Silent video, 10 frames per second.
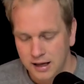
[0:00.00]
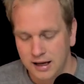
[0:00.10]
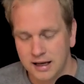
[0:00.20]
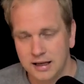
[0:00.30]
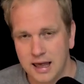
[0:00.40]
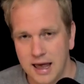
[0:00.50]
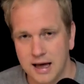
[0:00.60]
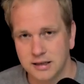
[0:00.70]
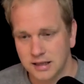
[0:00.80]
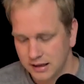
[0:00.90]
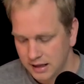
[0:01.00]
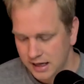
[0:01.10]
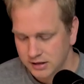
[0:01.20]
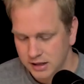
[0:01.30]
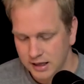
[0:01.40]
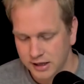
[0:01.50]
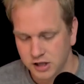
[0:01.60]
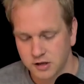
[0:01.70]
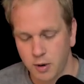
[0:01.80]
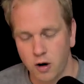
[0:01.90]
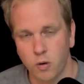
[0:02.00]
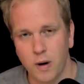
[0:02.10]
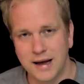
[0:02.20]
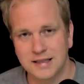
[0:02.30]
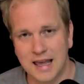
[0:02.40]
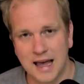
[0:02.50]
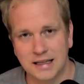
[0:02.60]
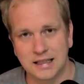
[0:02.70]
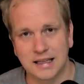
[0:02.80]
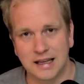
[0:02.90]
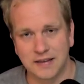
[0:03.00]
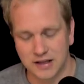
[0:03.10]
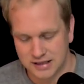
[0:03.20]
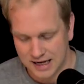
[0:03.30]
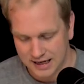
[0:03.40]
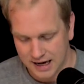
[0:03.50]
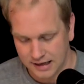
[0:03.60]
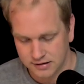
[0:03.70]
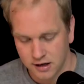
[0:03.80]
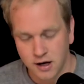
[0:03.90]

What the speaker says: in counting large collections by always counting in the decades.